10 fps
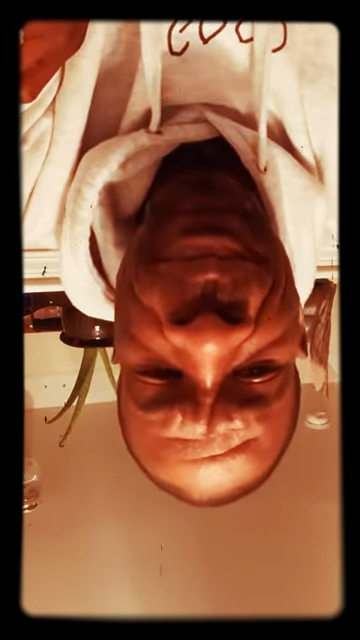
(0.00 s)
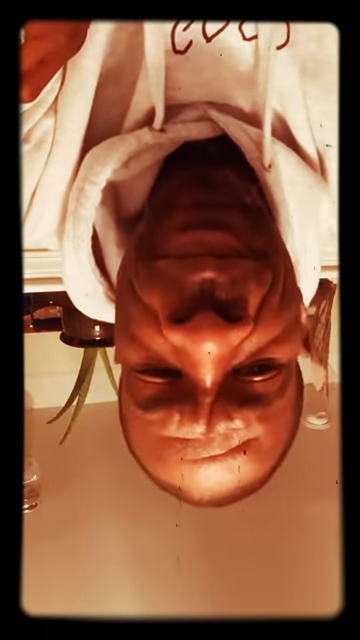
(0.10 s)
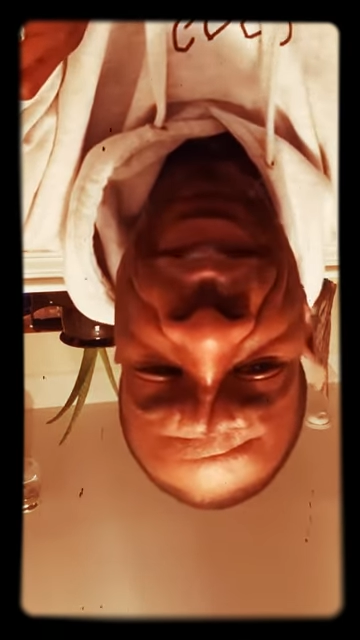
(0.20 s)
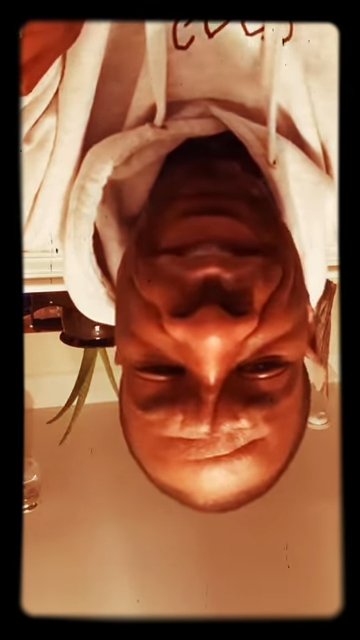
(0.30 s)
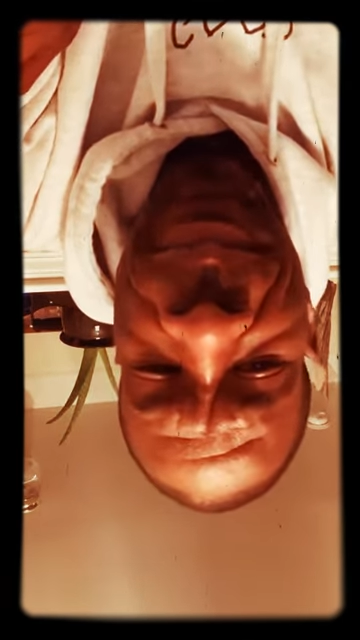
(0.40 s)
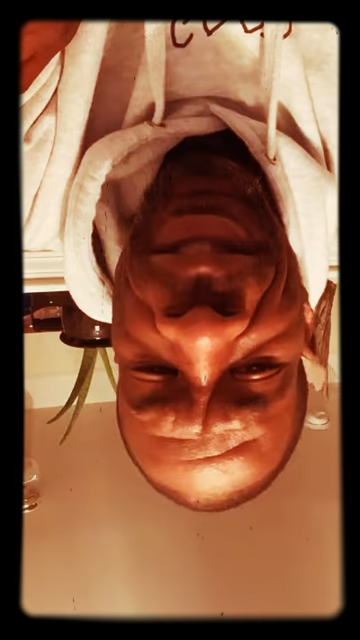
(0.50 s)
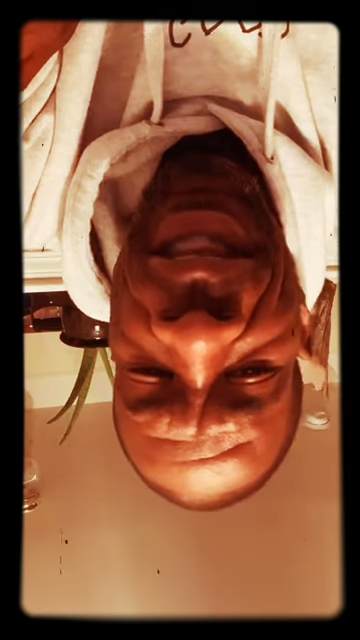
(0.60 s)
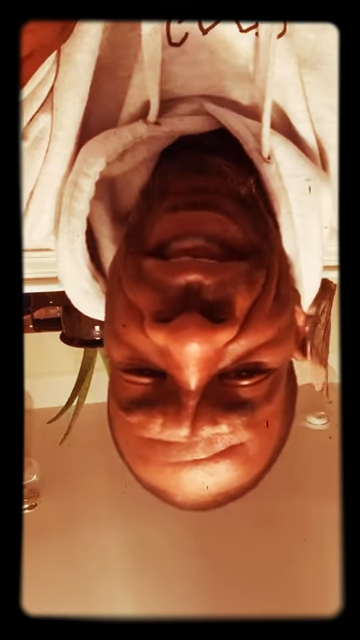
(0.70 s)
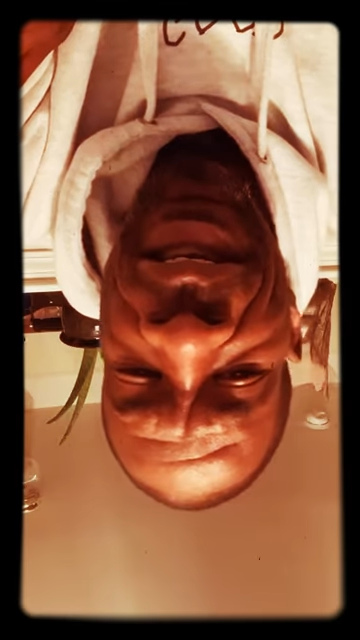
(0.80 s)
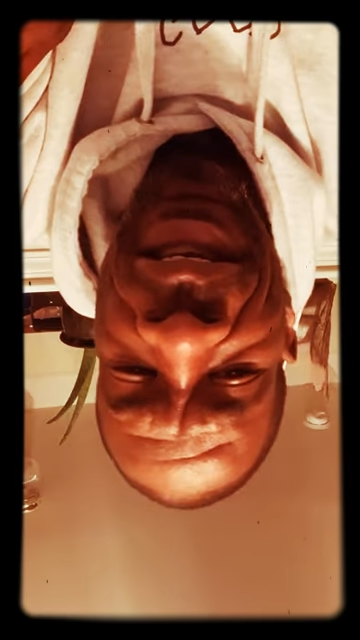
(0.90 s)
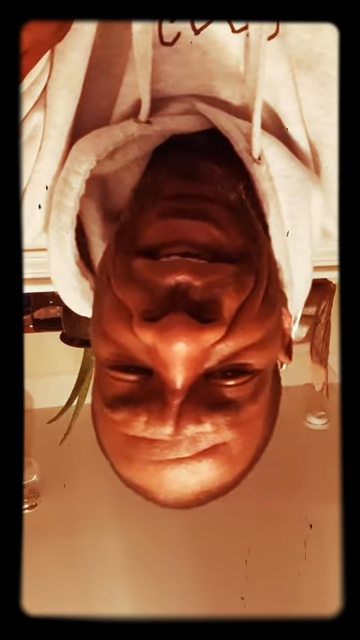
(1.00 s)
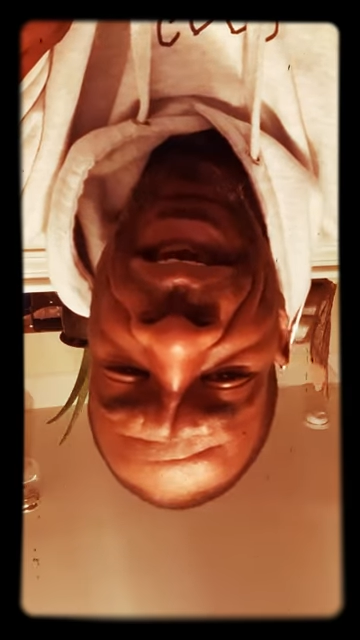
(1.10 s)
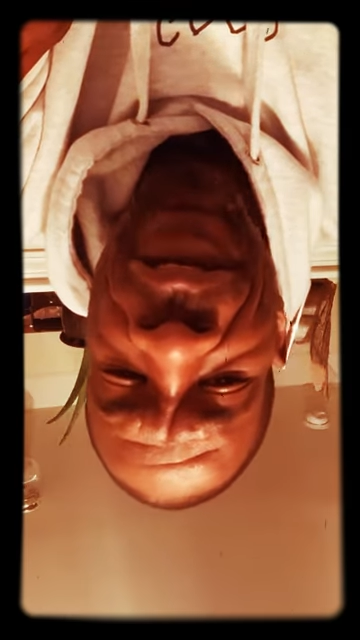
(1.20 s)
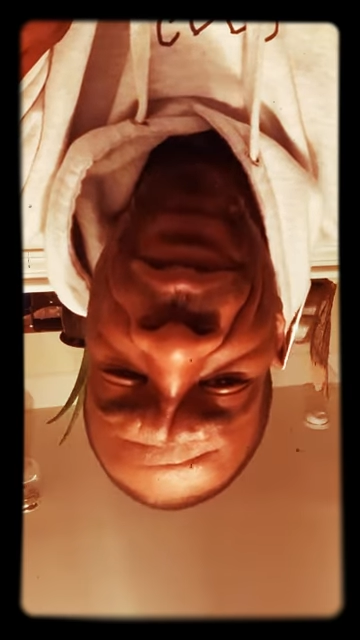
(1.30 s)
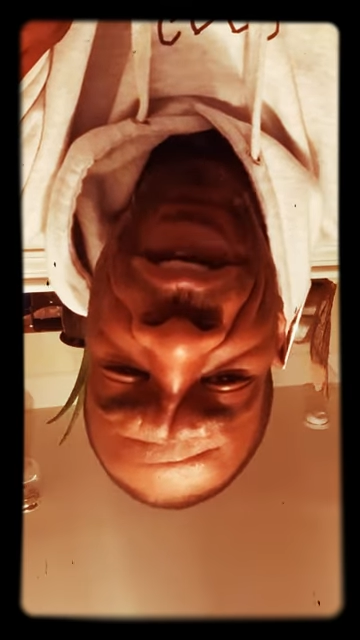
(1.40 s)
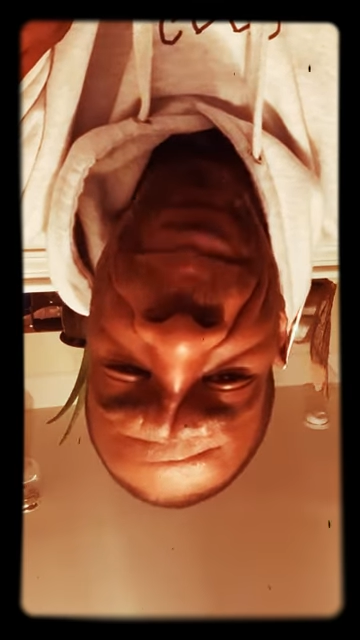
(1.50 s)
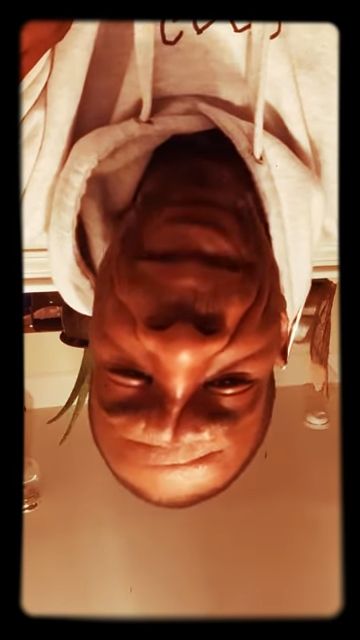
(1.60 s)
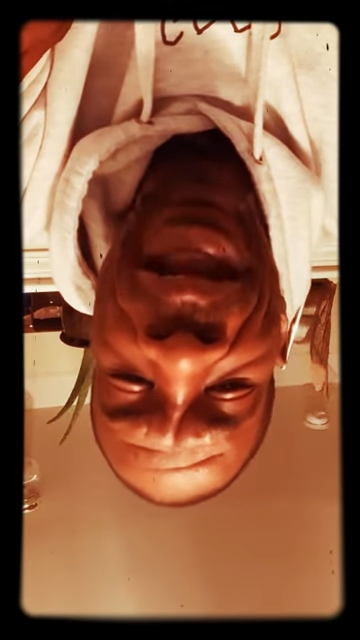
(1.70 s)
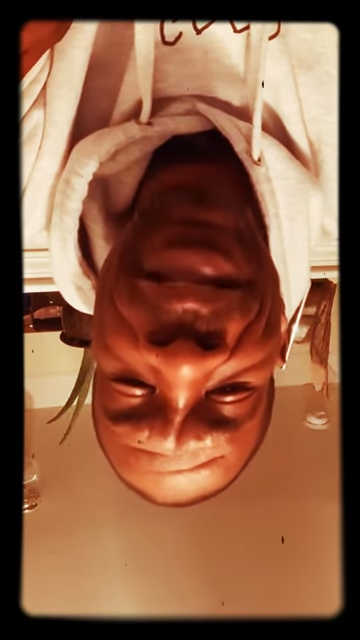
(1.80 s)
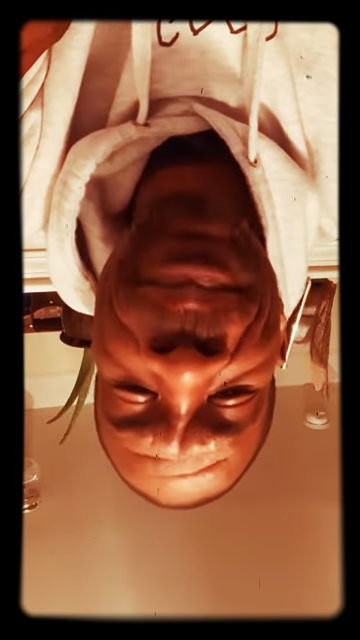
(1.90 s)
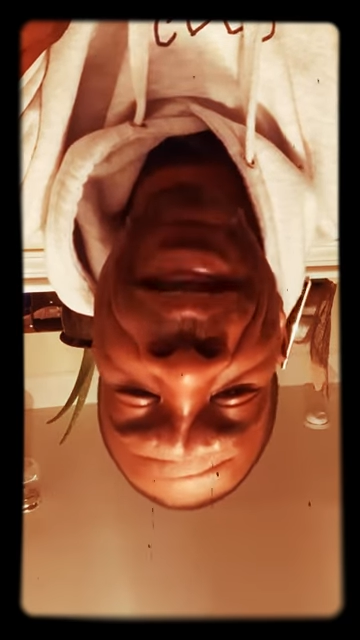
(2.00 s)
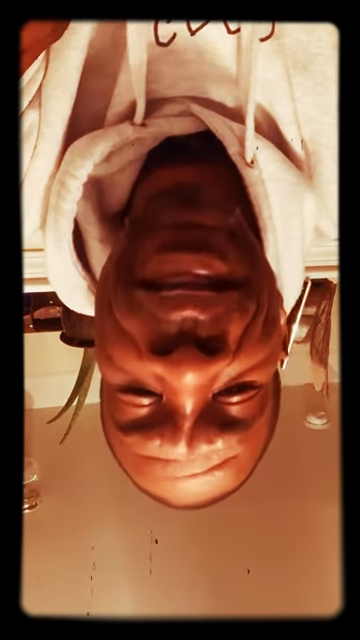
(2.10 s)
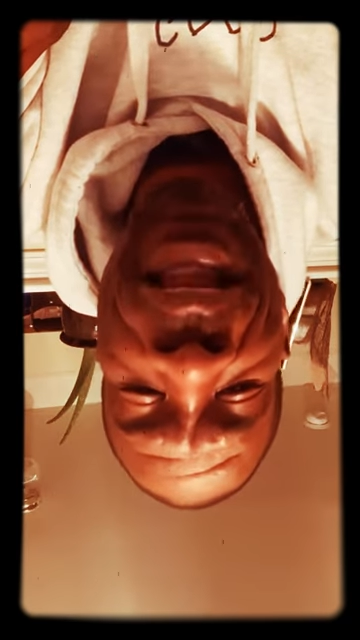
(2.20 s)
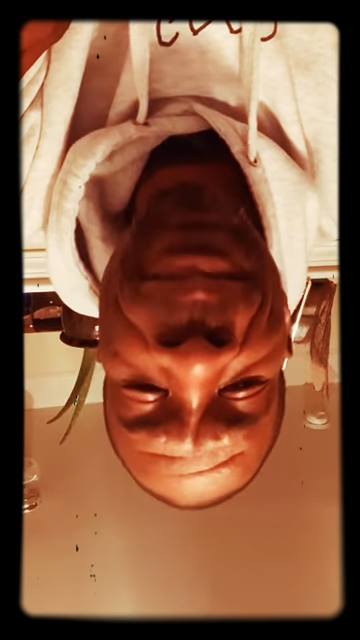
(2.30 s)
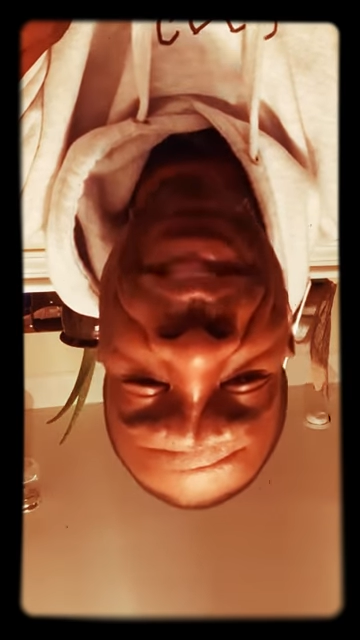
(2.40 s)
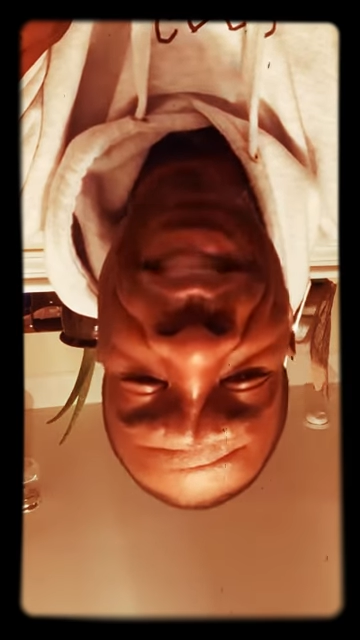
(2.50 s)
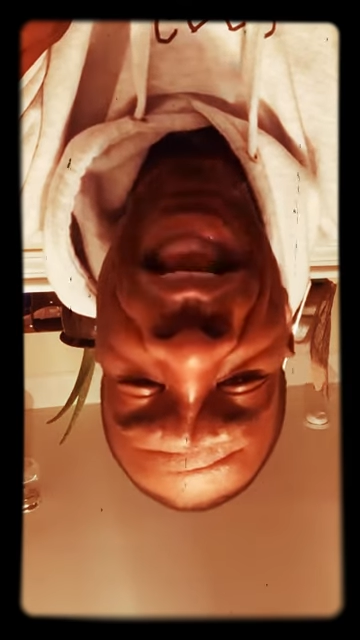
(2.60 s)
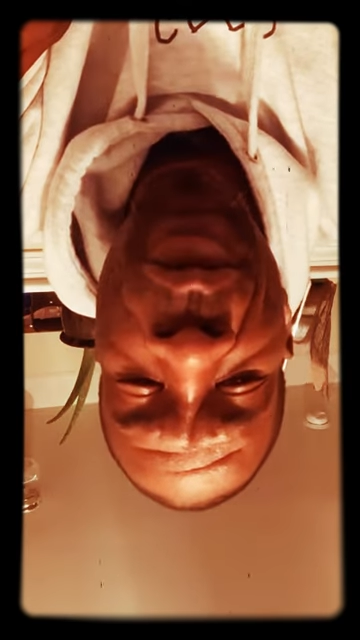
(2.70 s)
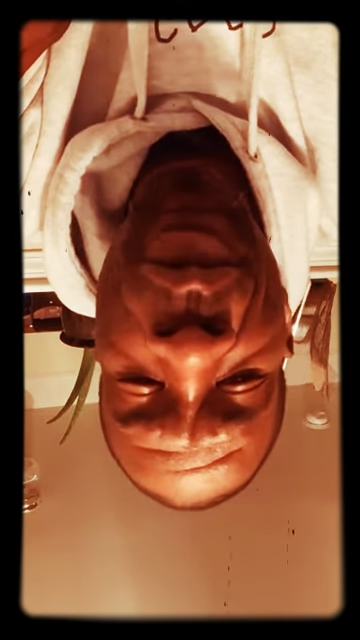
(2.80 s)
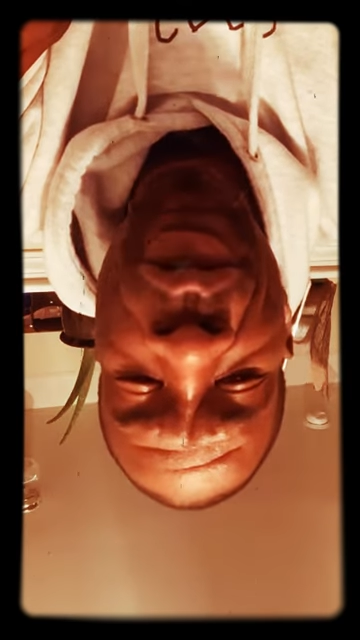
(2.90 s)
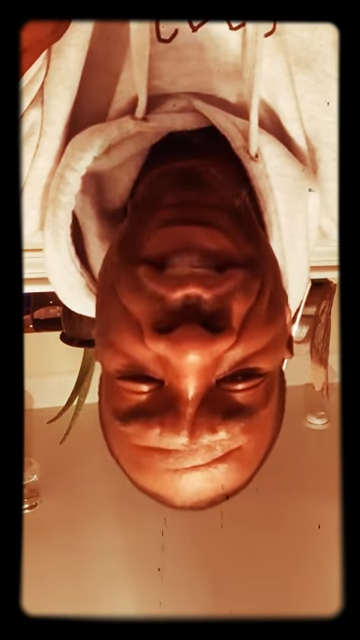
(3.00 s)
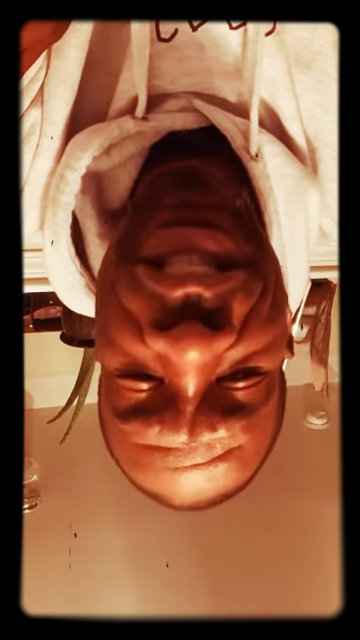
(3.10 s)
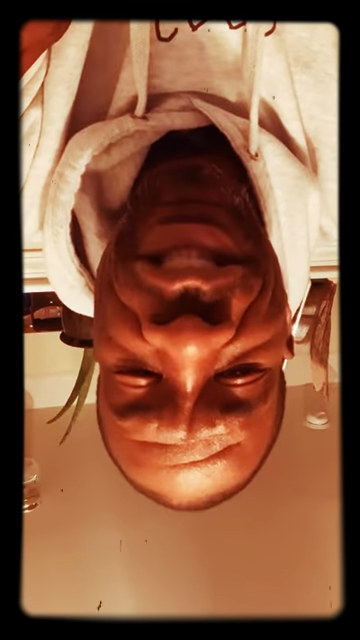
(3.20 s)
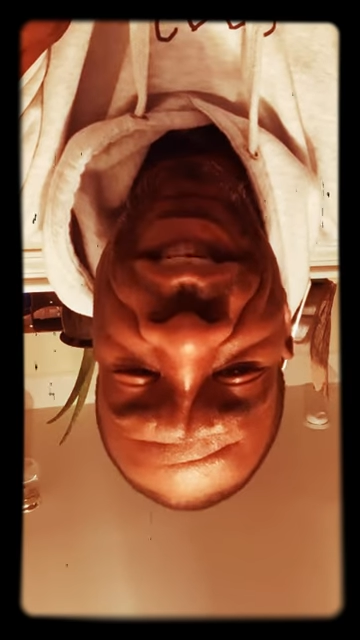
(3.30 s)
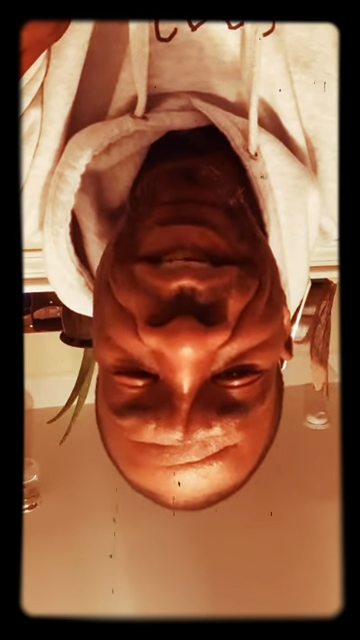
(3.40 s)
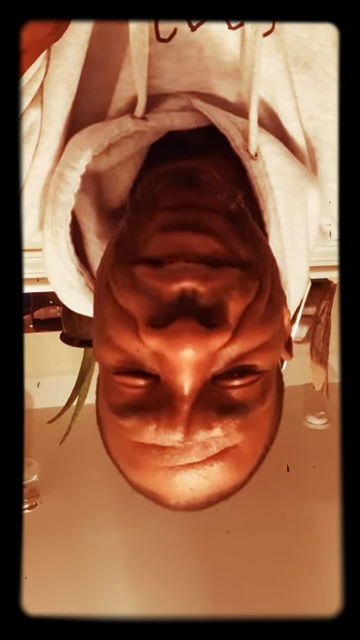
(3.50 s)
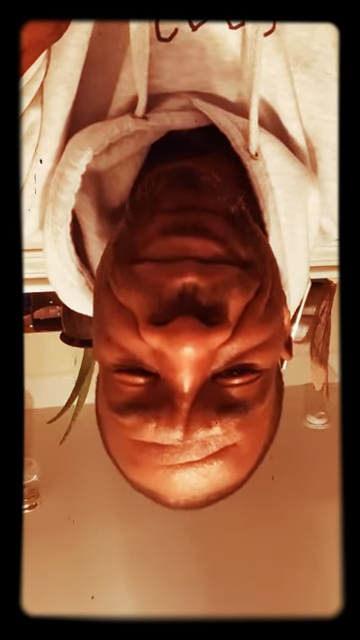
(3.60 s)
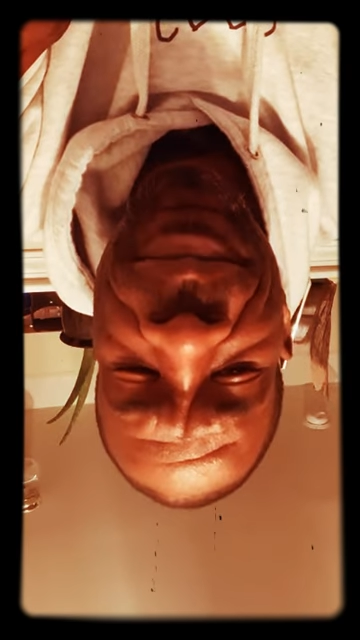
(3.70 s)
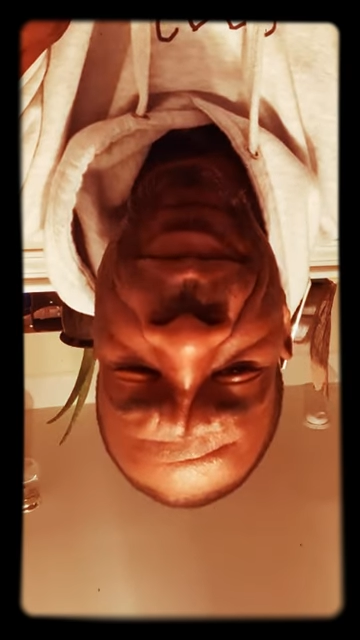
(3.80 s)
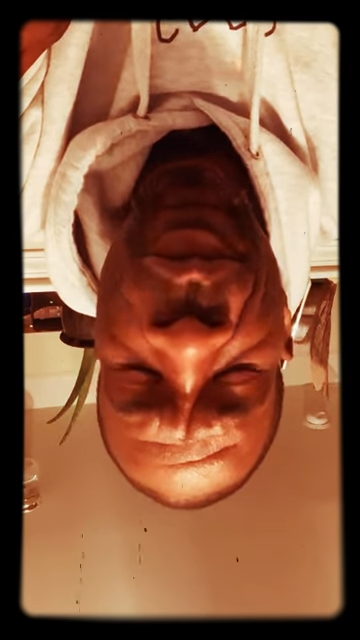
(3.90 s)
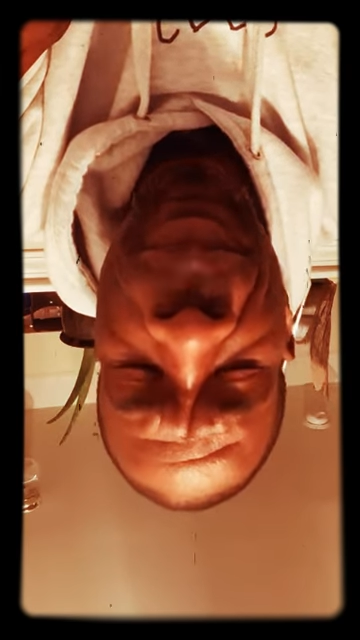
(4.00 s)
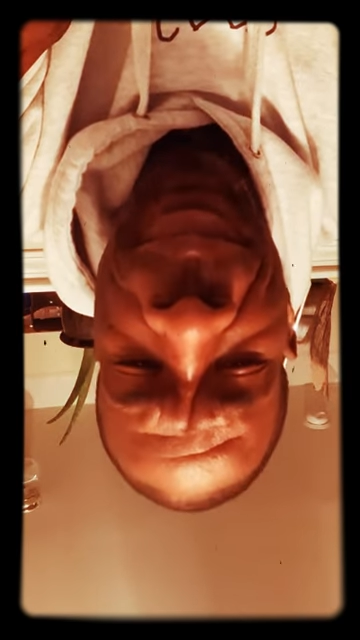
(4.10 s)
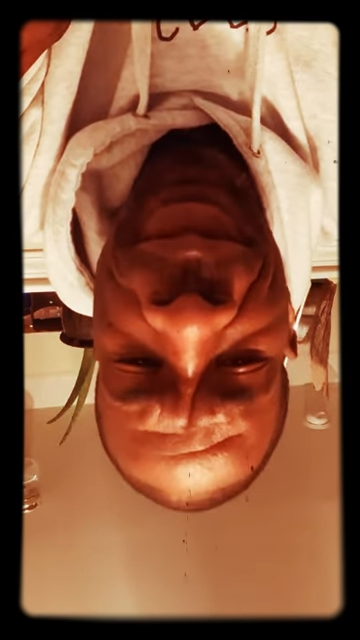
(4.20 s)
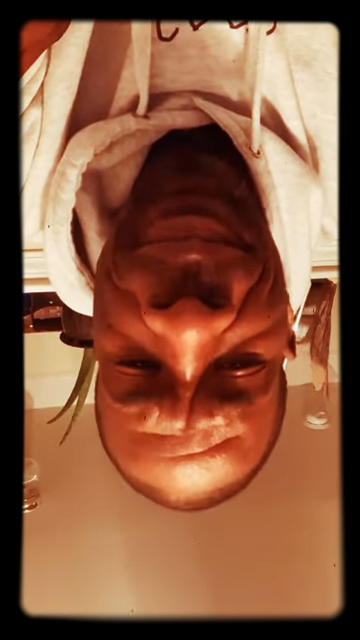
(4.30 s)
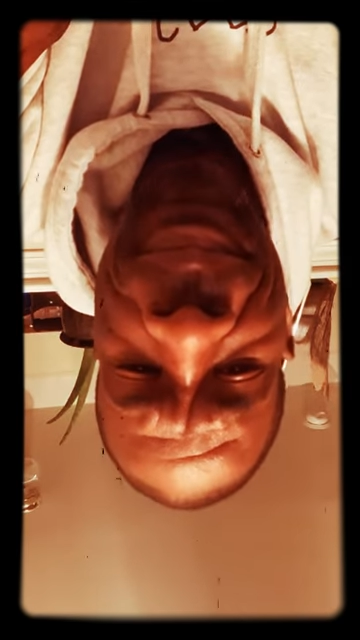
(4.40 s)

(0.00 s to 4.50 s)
something that a friend of mine by the name of John Wilkie shared with me.